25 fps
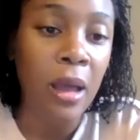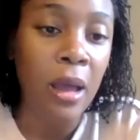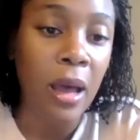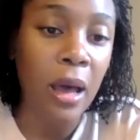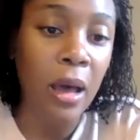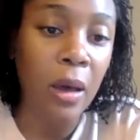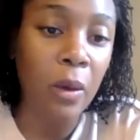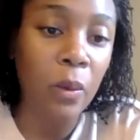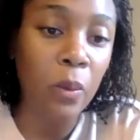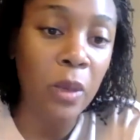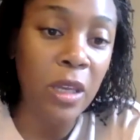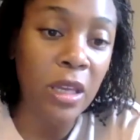
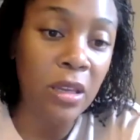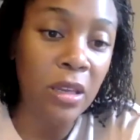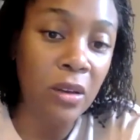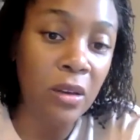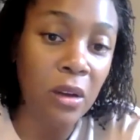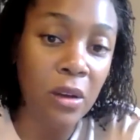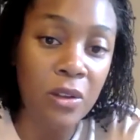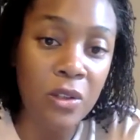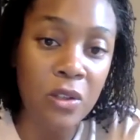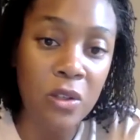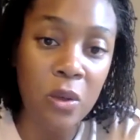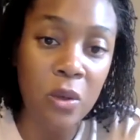We had
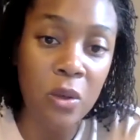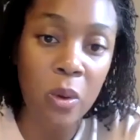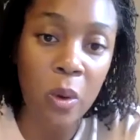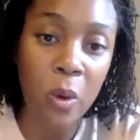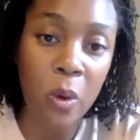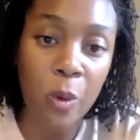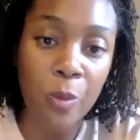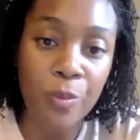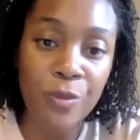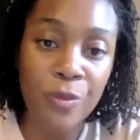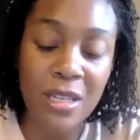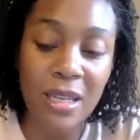also
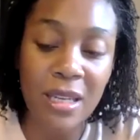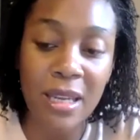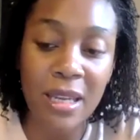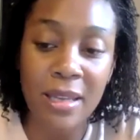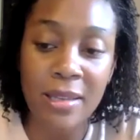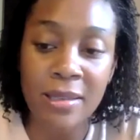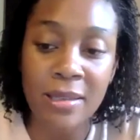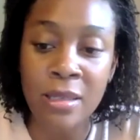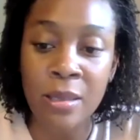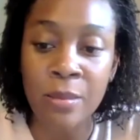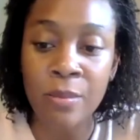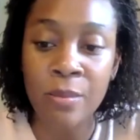hoped to
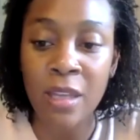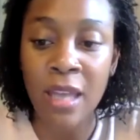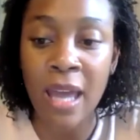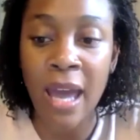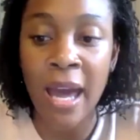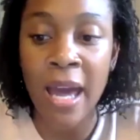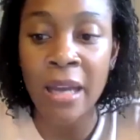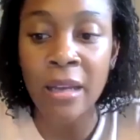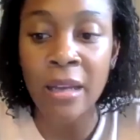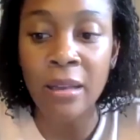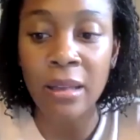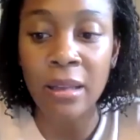get some
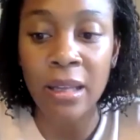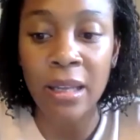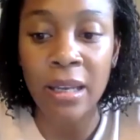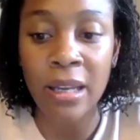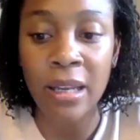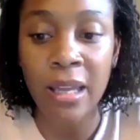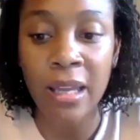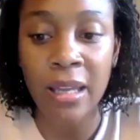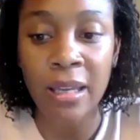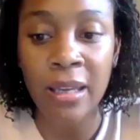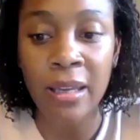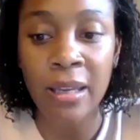
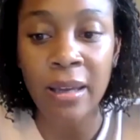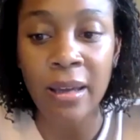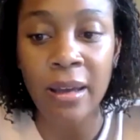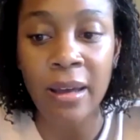catalytic